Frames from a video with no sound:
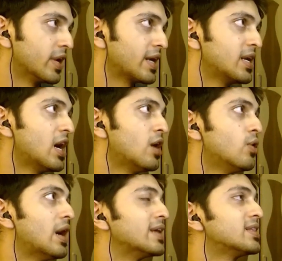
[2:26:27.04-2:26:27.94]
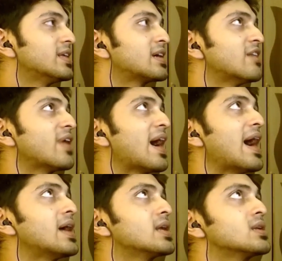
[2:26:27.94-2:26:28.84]
right now, I think I've
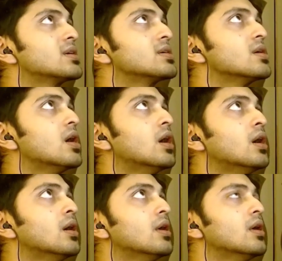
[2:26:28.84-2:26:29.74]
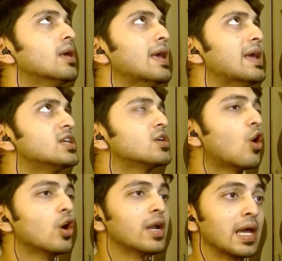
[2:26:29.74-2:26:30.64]
had 8
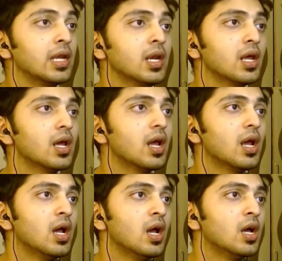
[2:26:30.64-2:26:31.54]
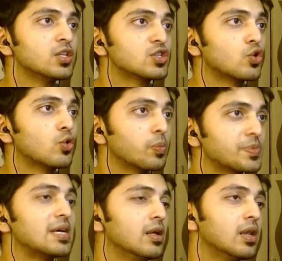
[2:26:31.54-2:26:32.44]
or 9. So
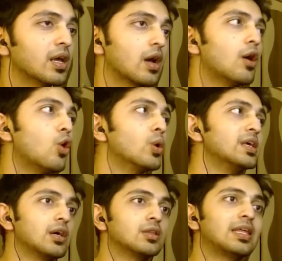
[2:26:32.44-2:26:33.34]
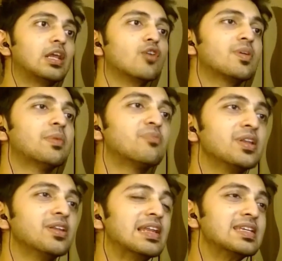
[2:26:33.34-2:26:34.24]
like, only 3 of them have
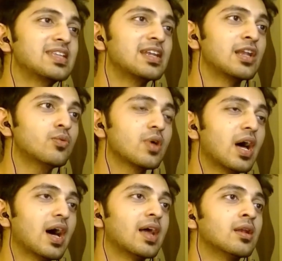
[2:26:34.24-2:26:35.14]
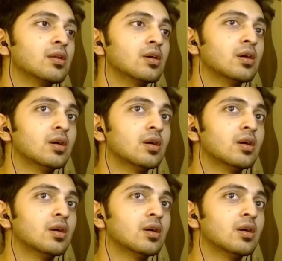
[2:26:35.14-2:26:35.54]
been released till now. And